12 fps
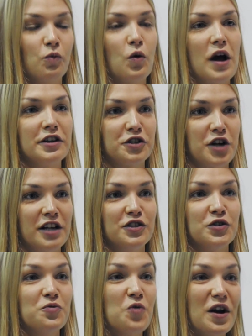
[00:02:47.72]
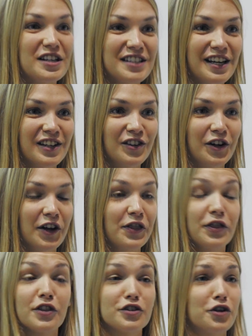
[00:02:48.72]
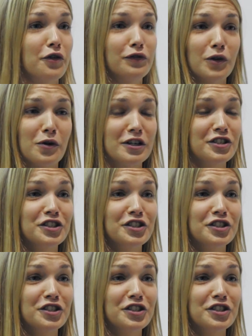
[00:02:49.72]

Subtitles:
what trends you want to take a look on. The show floor is